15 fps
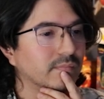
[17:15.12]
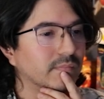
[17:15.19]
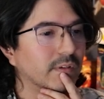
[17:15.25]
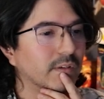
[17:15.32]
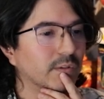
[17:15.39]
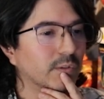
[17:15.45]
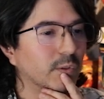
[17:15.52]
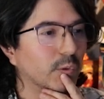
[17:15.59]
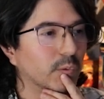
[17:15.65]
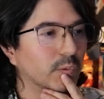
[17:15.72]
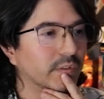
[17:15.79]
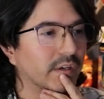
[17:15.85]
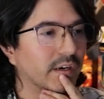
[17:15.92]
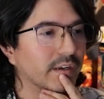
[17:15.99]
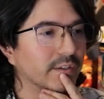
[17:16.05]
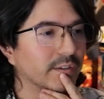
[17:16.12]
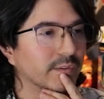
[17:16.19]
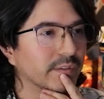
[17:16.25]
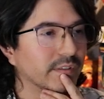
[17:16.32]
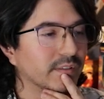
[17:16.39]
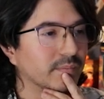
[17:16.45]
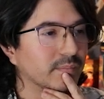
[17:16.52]
I'll hold on
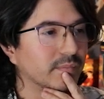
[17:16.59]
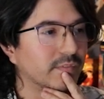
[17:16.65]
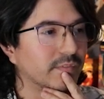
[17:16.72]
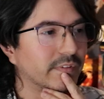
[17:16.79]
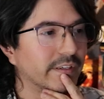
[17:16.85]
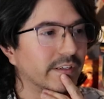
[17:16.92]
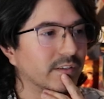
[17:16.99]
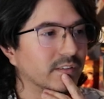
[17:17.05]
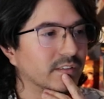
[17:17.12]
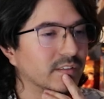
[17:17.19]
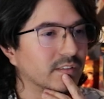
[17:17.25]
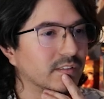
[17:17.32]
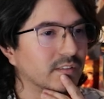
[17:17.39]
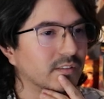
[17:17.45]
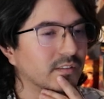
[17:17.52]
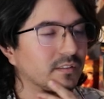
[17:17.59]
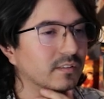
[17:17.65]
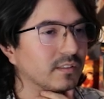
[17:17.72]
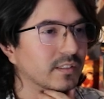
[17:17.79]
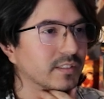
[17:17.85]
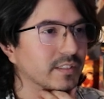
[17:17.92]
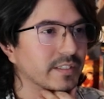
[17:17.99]
to it for now.
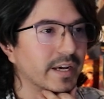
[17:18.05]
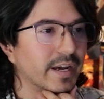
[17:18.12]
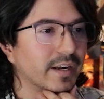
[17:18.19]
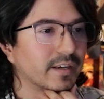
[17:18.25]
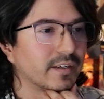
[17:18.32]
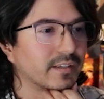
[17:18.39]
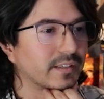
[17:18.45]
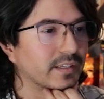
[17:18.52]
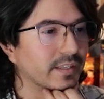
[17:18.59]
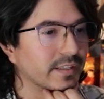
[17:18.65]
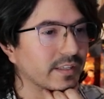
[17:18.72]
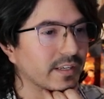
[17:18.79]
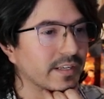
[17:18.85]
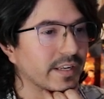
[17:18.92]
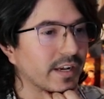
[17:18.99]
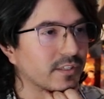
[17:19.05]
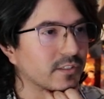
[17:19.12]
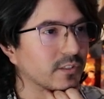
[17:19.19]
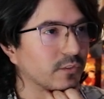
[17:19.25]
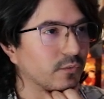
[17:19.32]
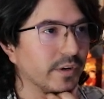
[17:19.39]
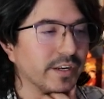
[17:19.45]
Let's attack and then attach
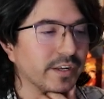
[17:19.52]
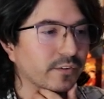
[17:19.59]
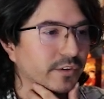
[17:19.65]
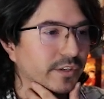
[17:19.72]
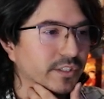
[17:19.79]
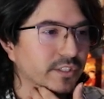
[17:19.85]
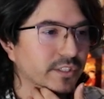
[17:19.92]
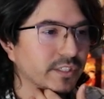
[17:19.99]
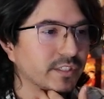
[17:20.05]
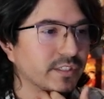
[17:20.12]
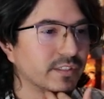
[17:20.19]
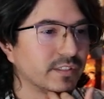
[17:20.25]
to the Radiant Greninja.